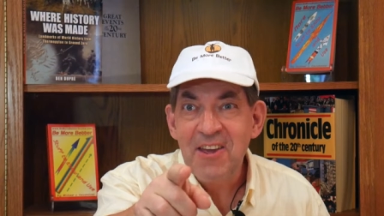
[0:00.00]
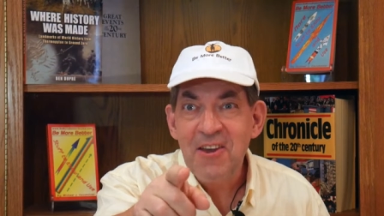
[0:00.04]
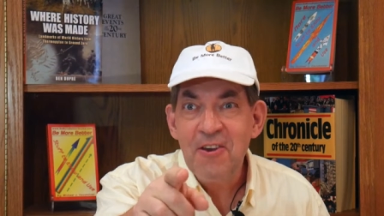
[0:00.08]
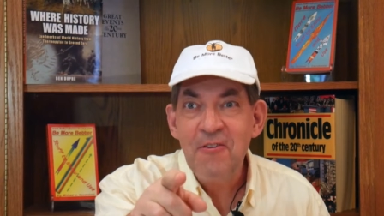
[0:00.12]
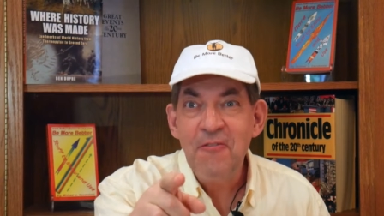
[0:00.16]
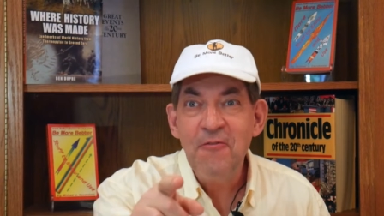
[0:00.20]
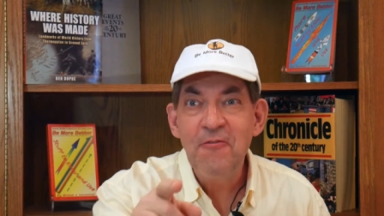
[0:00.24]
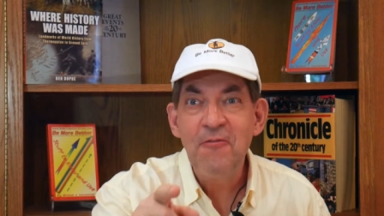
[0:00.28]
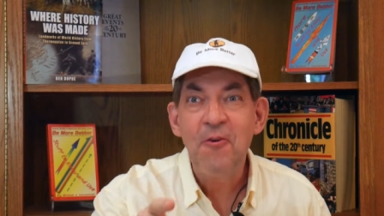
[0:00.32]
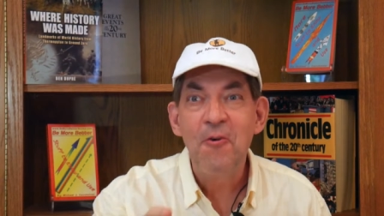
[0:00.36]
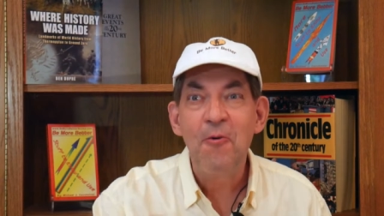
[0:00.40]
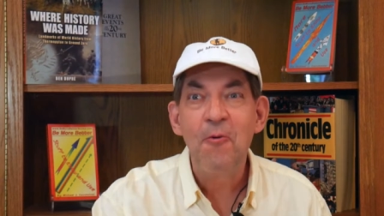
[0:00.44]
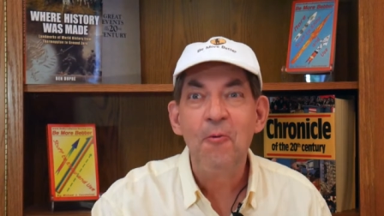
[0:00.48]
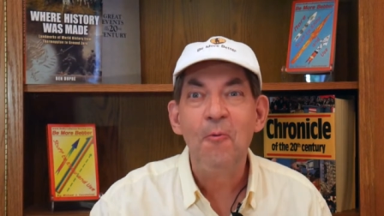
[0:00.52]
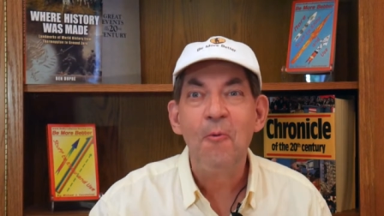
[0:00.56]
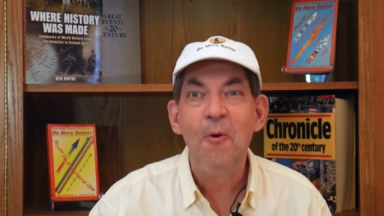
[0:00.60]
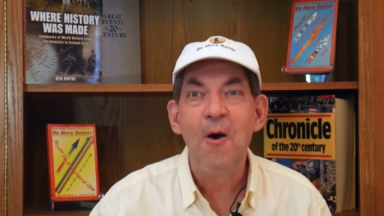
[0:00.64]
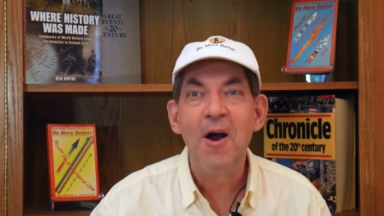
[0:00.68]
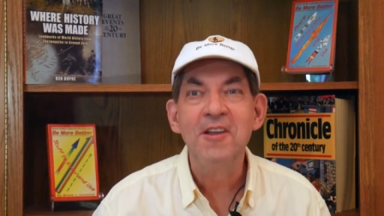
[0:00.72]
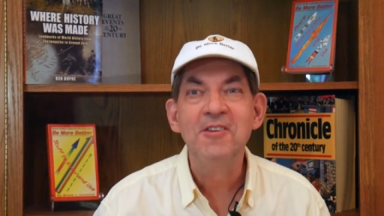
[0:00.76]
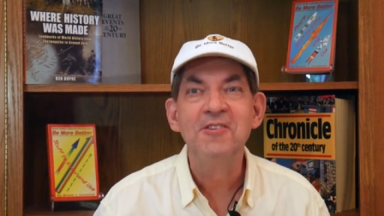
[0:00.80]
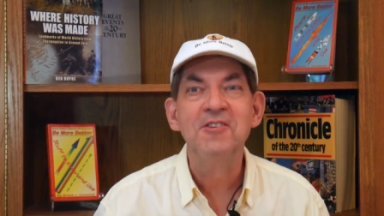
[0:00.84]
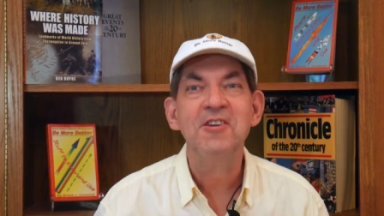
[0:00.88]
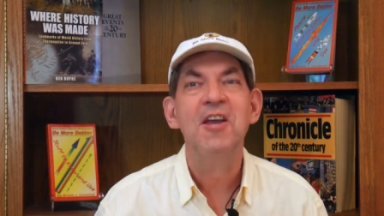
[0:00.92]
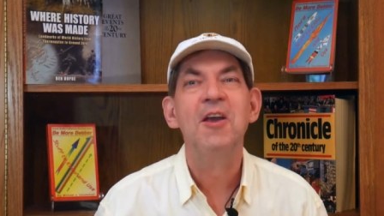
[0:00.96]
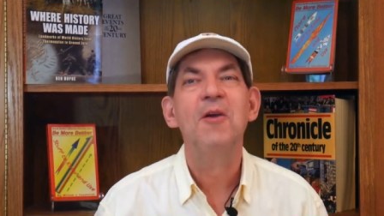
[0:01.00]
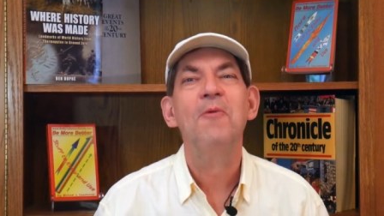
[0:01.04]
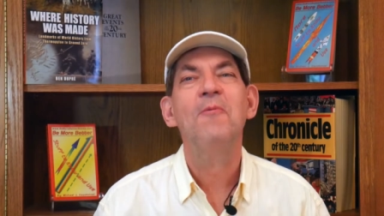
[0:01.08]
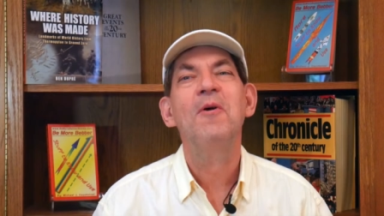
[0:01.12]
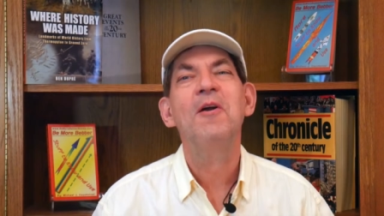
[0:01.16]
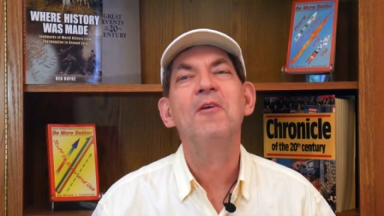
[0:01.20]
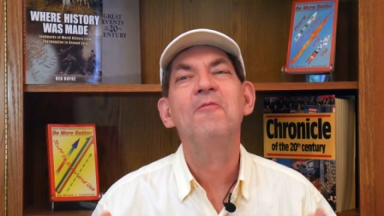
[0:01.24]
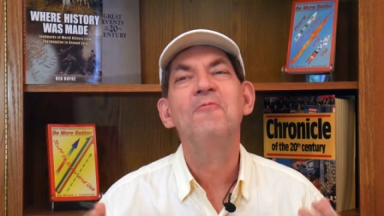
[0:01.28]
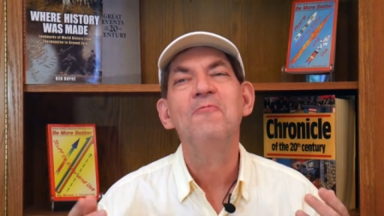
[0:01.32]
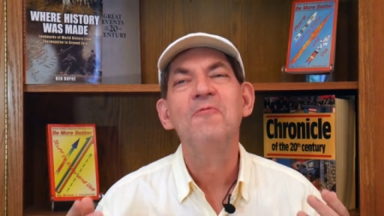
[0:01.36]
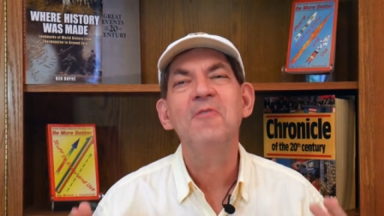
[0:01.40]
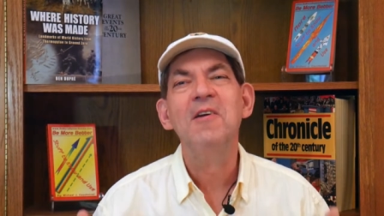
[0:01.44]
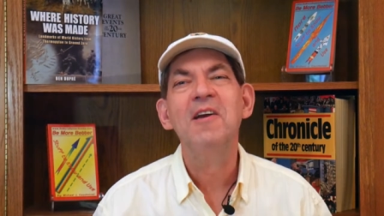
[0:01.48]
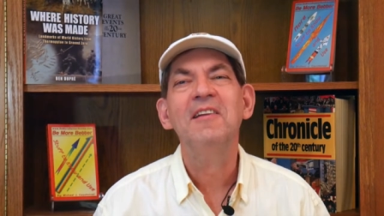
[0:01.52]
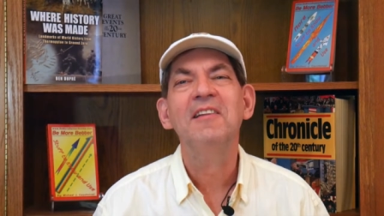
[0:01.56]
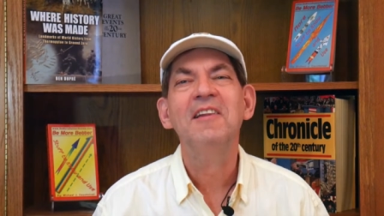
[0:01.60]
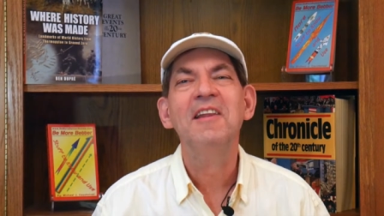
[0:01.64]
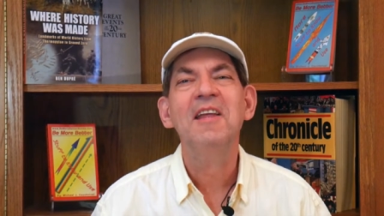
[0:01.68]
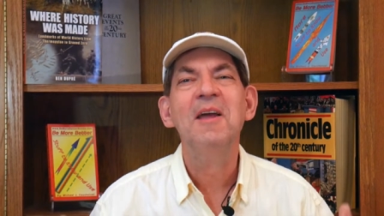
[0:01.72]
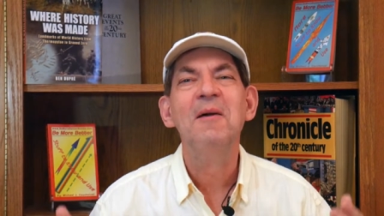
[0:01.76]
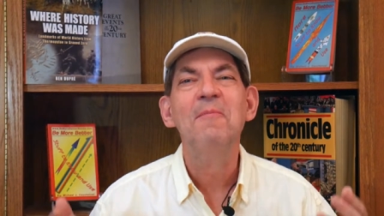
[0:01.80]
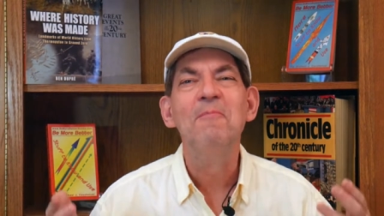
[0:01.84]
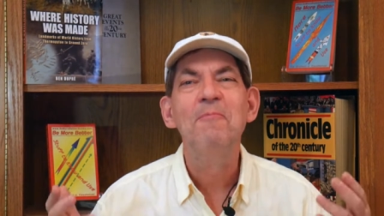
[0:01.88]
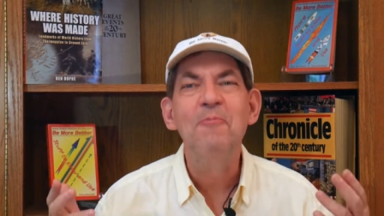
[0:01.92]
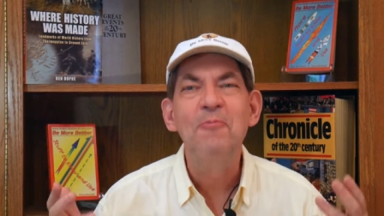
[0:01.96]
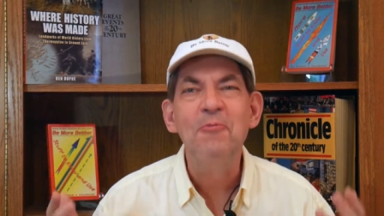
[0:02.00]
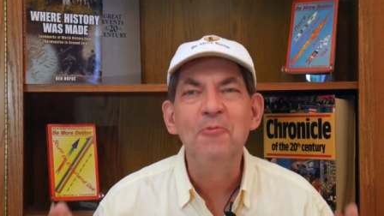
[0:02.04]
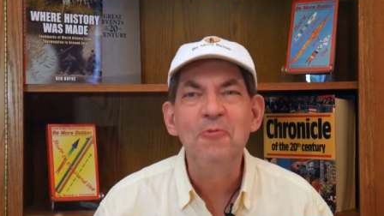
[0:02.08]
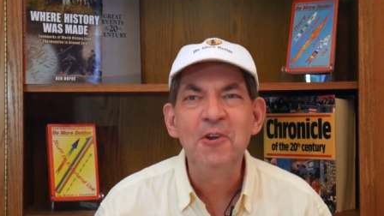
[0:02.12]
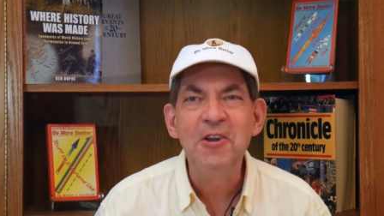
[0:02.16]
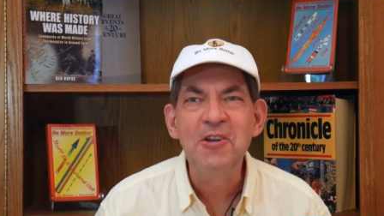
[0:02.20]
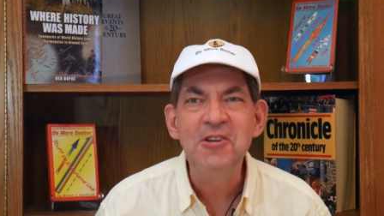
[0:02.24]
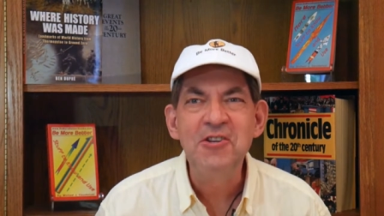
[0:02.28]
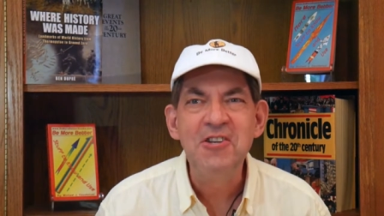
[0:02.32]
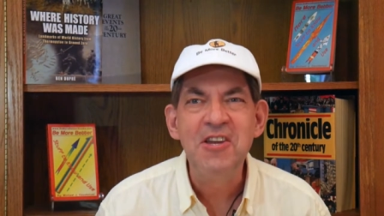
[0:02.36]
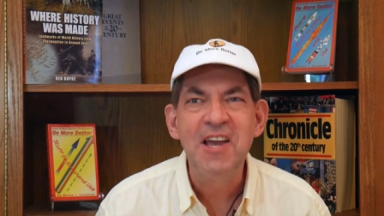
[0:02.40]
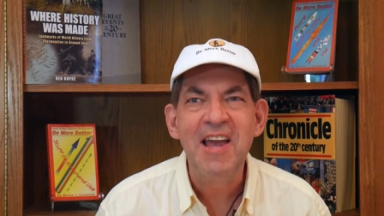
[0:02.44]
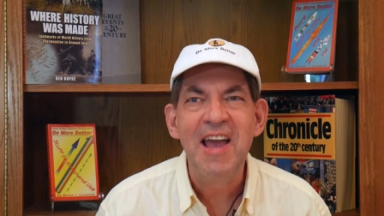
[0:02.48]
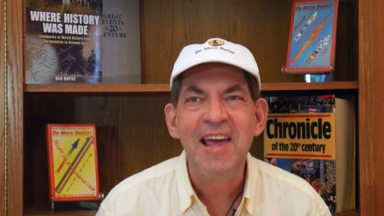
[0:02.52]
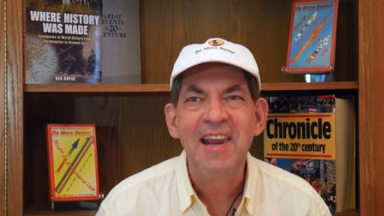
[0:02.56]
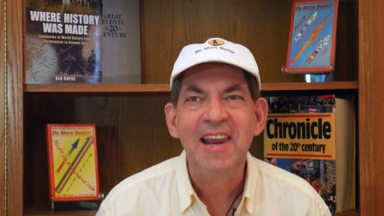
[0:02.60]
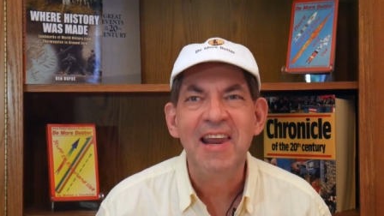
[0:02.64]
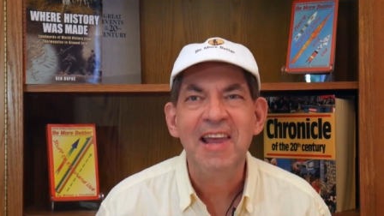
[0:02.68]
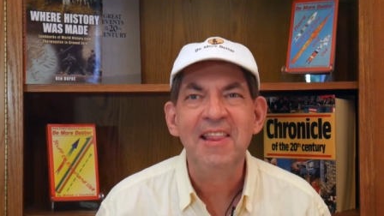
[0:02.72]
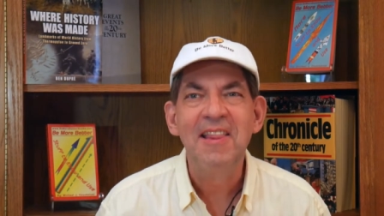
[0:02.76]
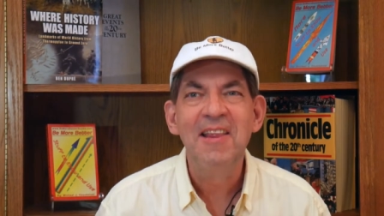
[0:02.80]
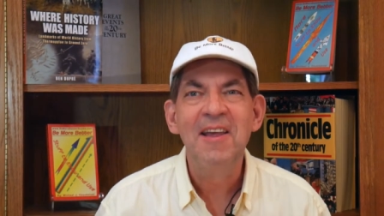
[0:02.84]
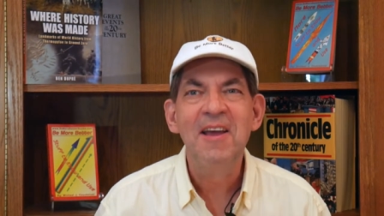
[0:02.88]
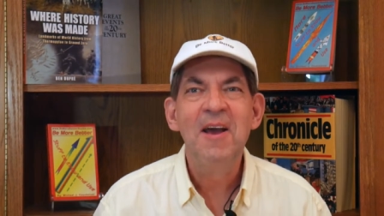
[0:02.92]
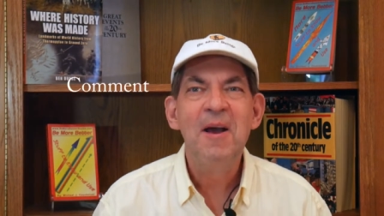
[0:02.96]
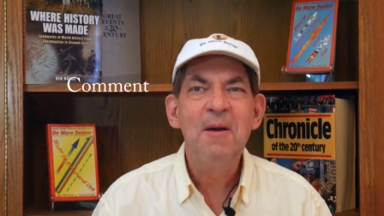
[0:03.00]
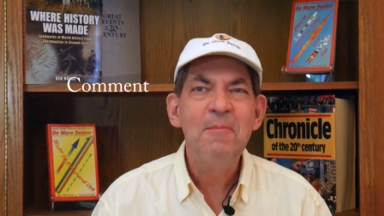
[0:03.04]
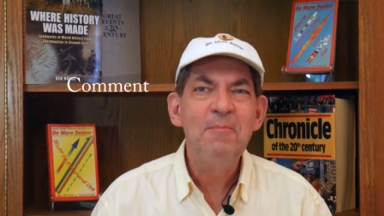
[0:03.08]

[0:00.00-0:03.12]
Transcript: you for watching. We really appreciate it.